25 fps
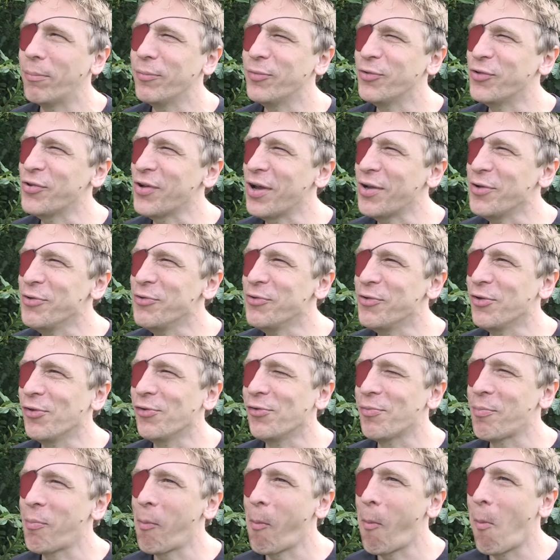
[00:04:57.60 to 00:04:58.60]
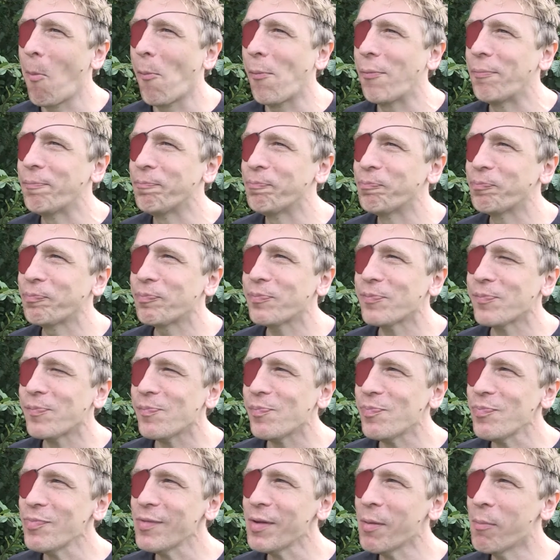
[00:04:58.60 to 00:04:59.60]
Changes.
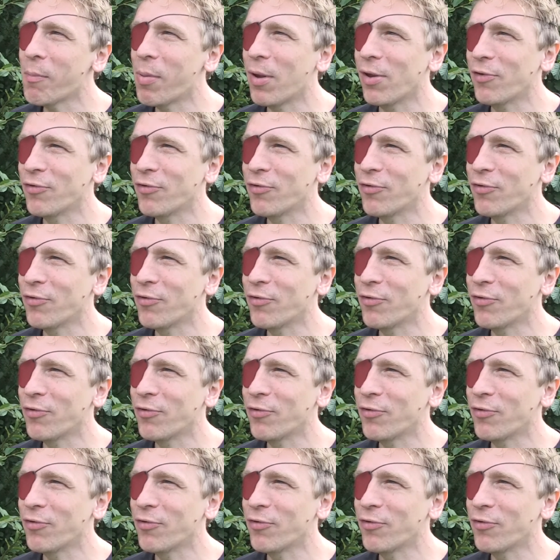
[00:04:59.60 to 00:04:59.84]
But